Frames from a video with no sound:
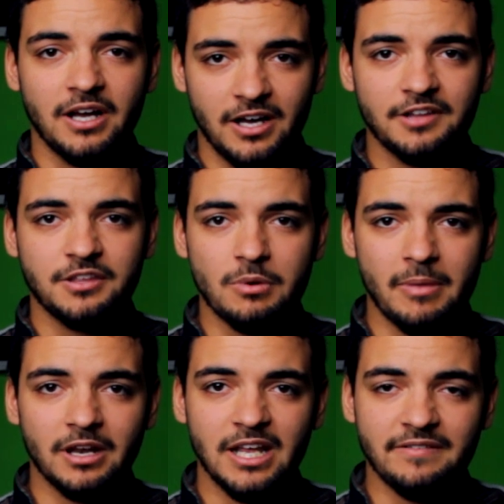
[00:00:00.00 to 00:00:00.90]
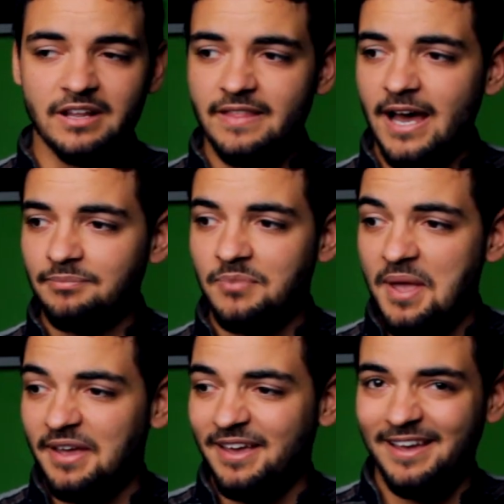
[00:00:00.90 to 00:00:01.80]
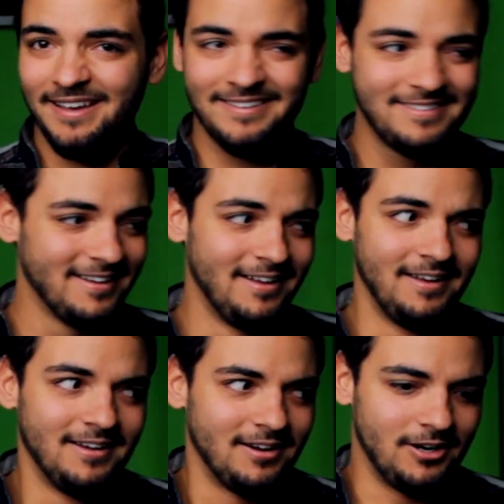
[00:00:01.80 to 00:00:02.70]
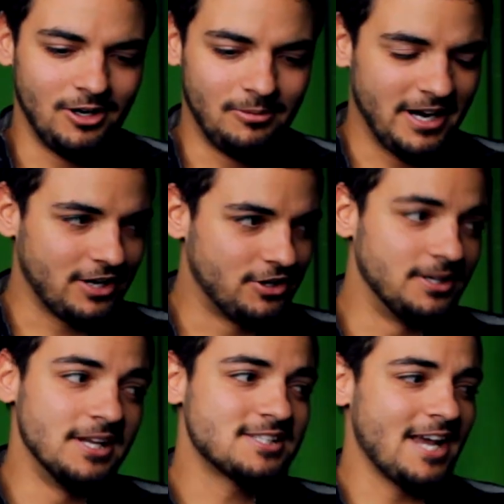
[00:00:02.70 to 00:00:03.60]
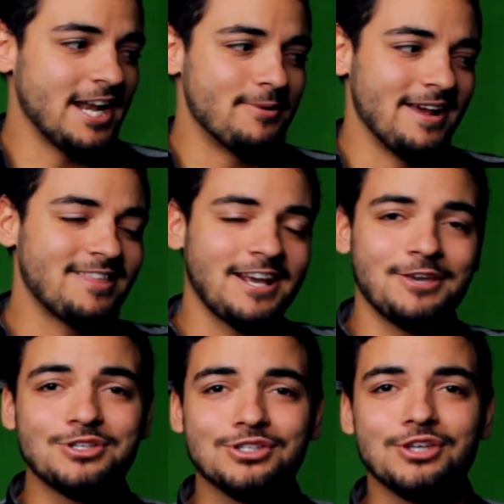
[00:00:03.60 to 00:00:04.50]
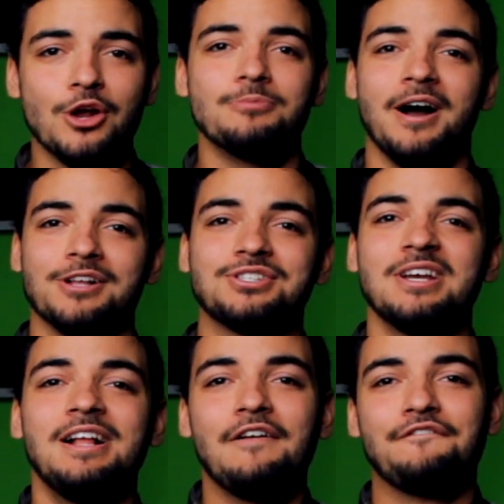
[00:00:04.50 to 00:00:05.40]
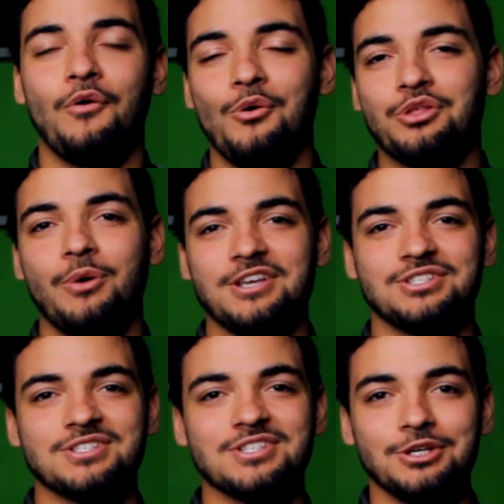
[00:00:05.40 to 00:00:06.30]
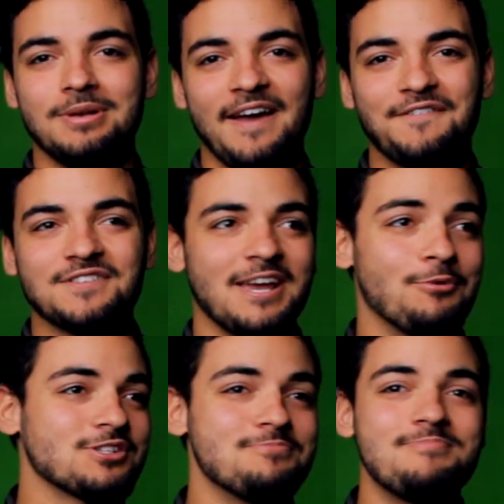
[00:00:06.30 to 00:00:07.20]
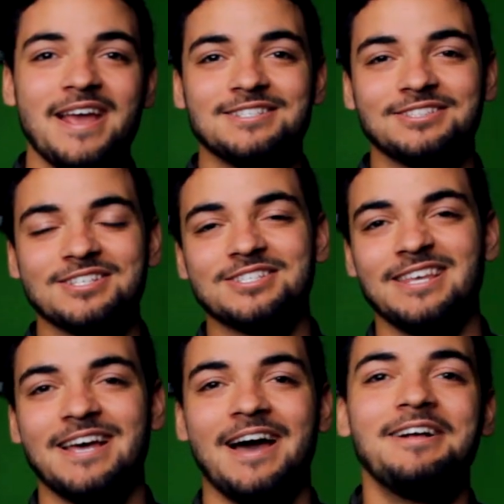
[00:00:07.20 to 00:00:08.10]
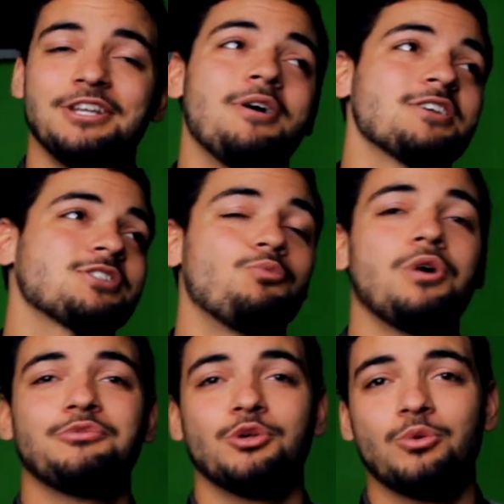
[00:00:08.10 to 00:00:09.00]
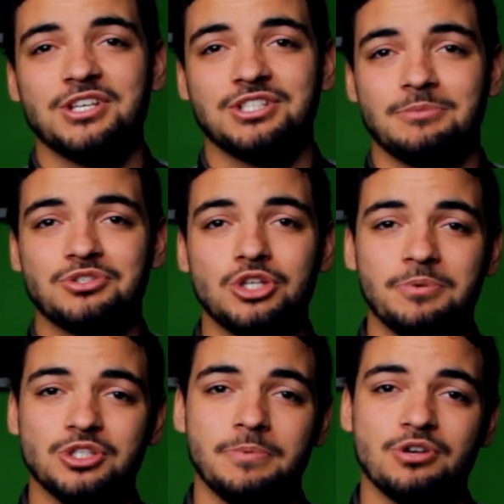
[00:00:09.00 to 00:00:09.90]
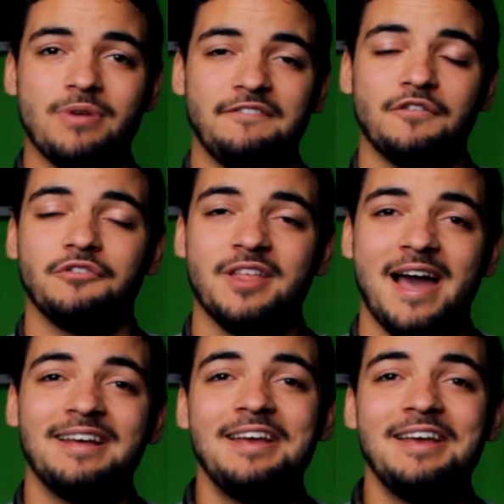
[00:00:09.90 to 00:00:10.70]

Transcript: think we might leave it at that. Oh my goodness. Anyway, thank you so much for all the questions that you left. It was amazing to see that. You asked some wonderful questions. I'm super grateful for that.